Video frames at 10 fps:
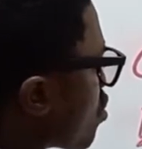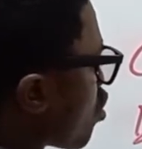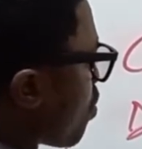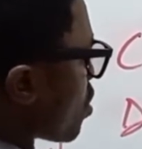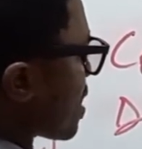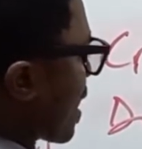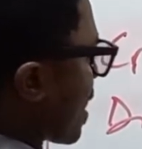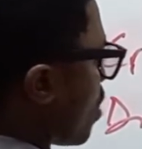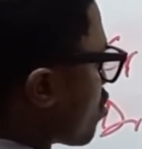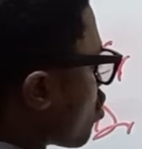surplus
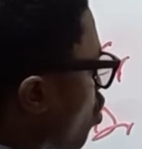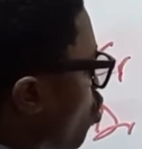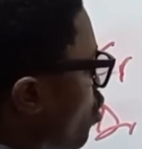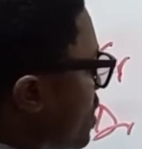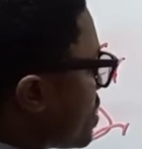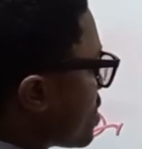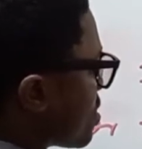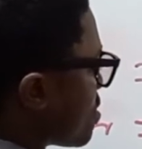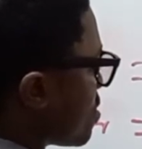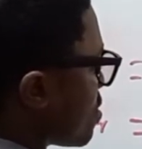account with
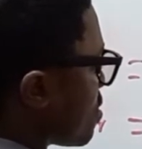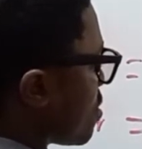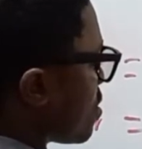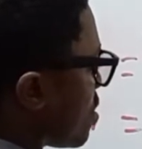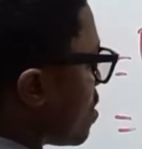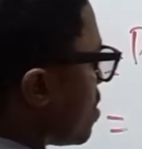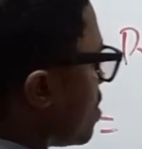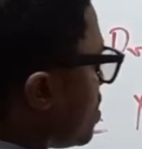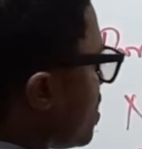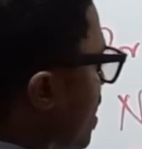
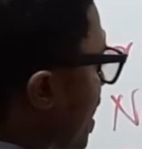the